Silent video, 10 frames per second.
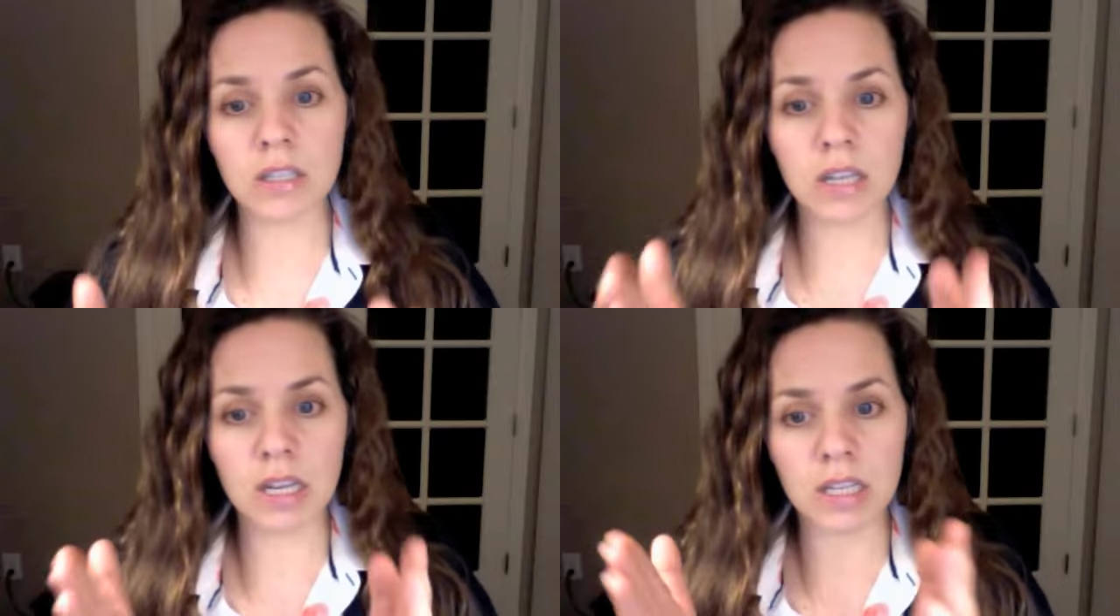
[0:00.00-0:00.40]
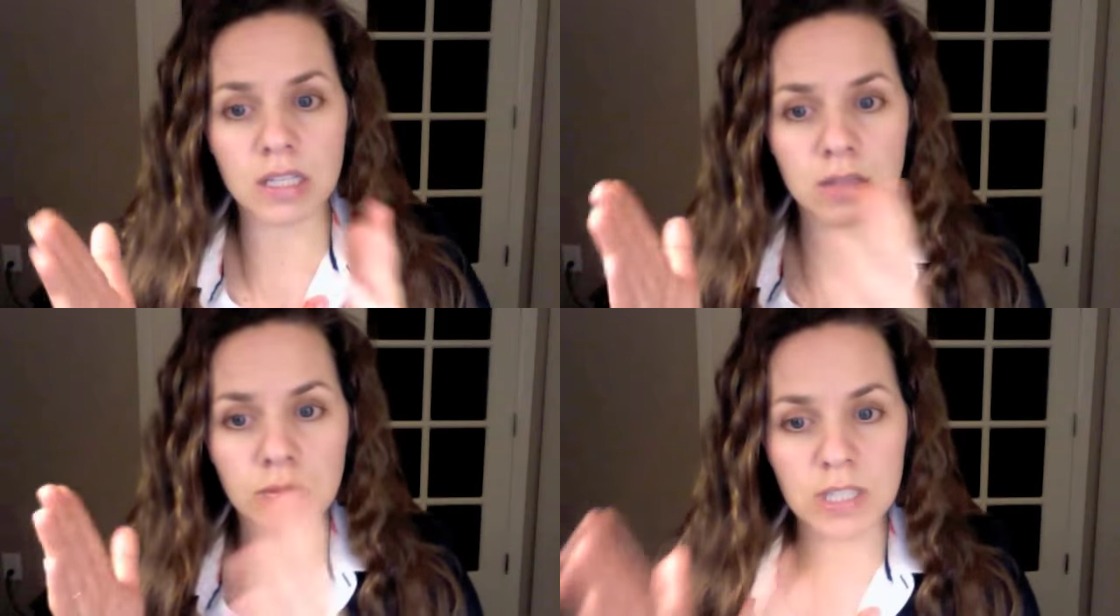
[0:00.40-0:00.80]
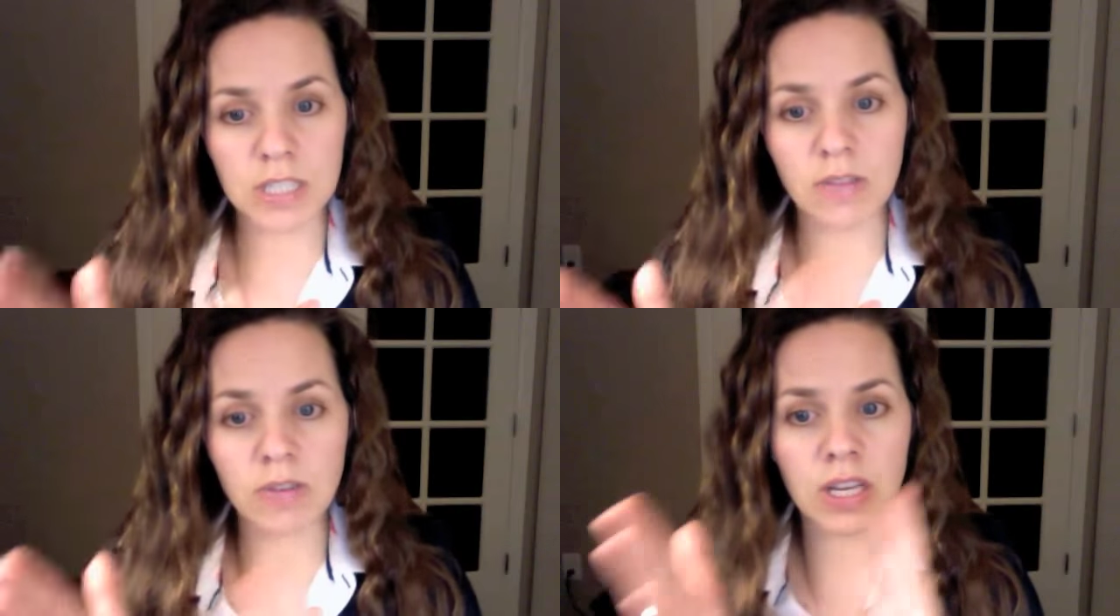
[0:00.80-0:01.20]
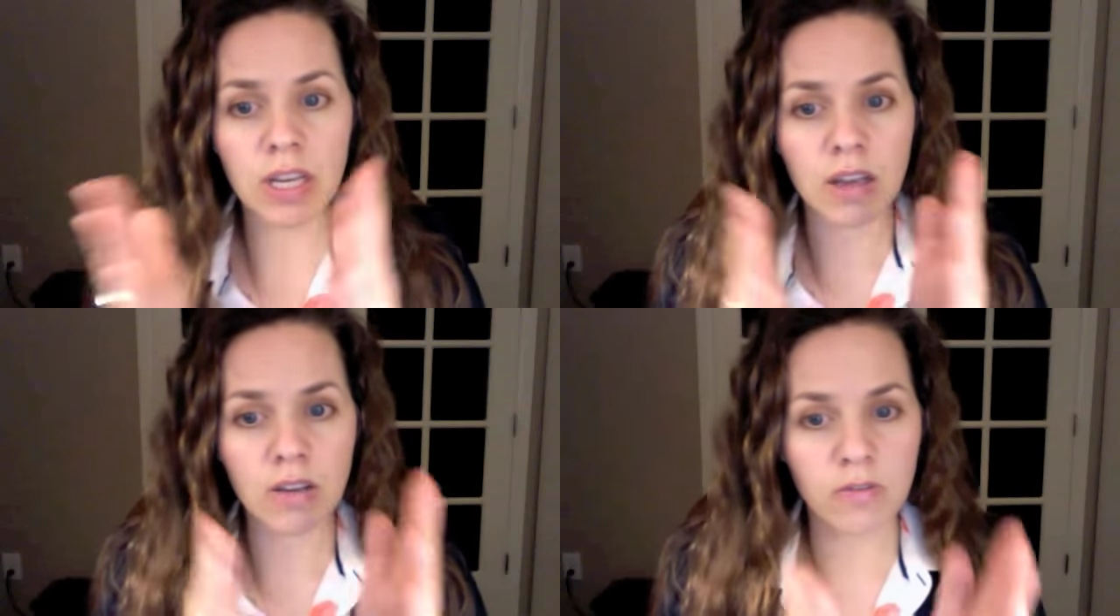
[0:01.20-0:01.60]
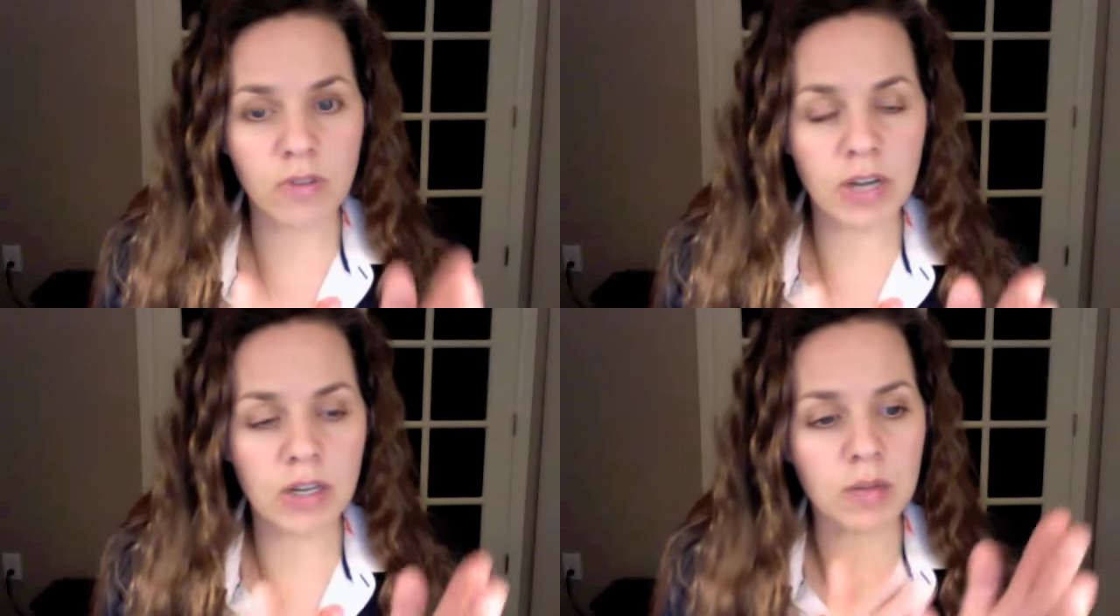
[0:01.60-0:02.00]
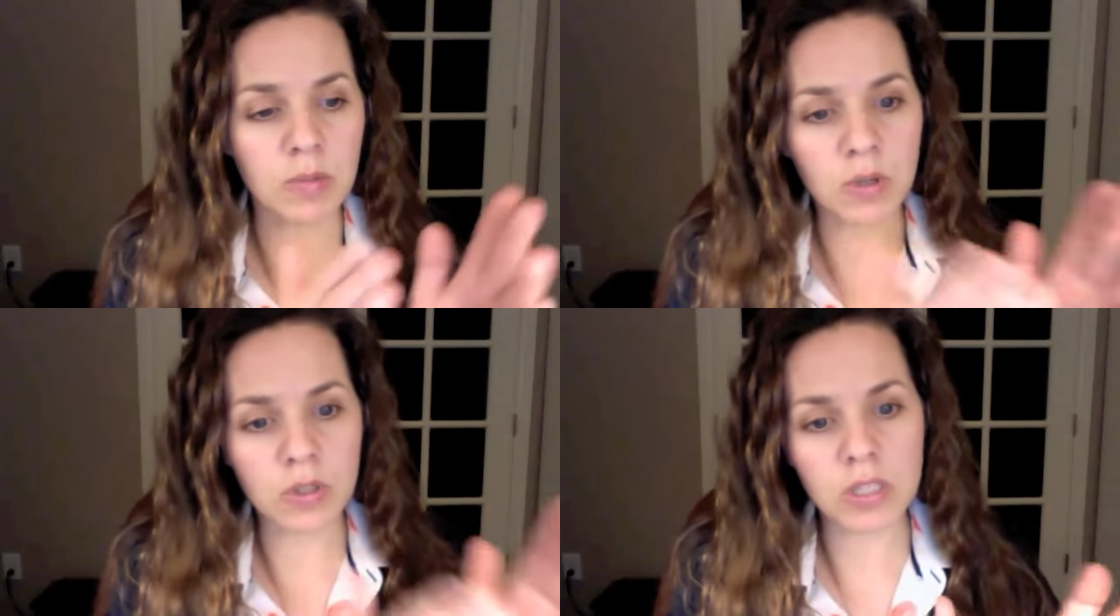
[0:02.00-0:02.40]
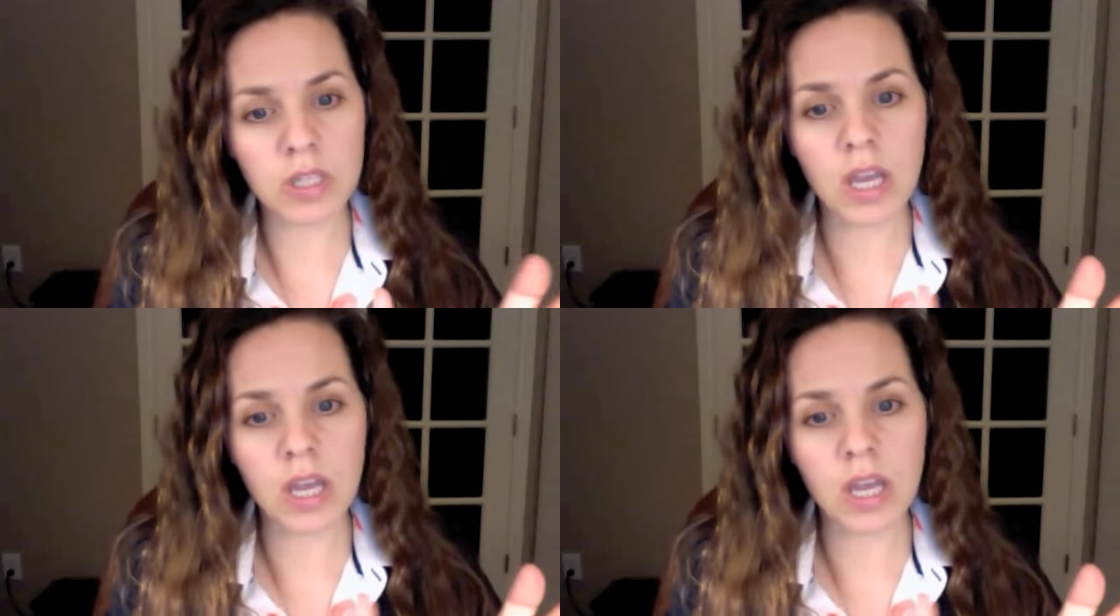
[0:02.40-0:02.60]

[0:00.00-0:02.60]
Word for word: in its specific variables,